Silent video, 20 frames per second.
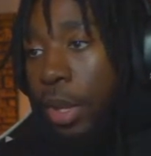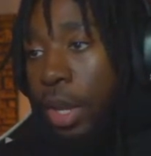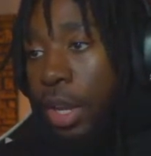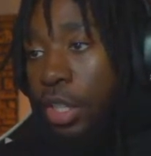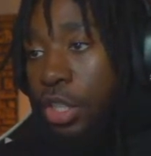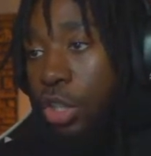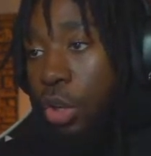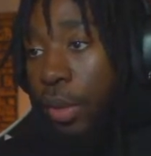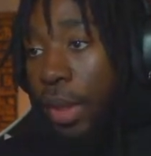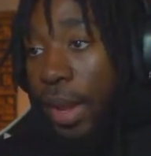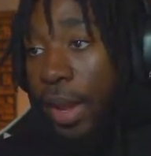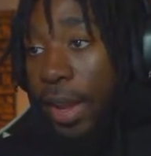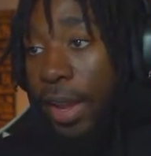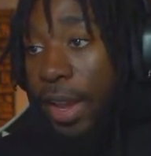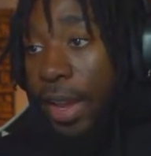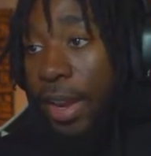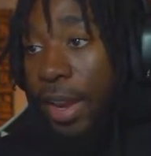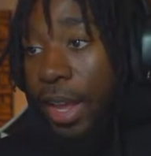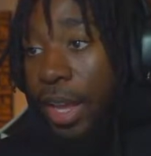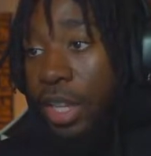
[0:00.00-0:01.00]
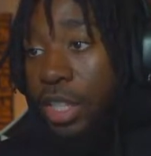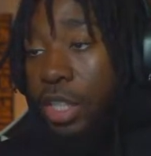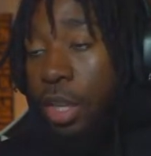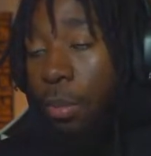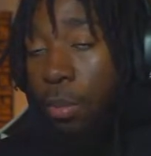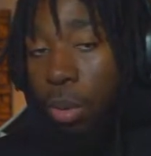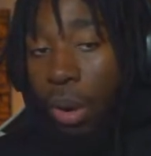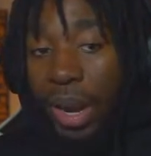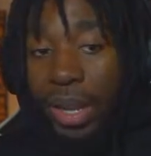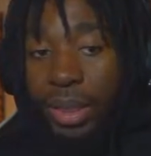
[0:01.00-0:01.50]
And so that hand ends
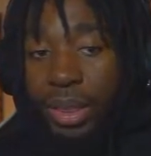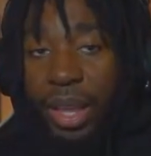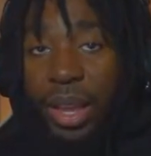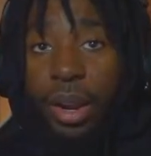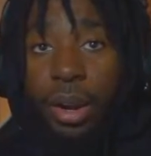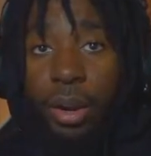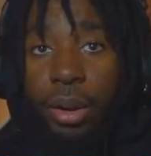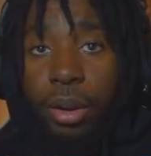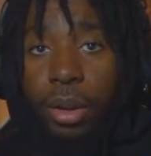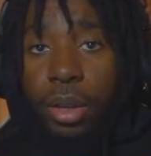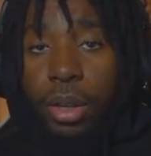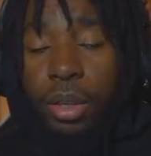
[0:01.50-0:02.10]
up right there.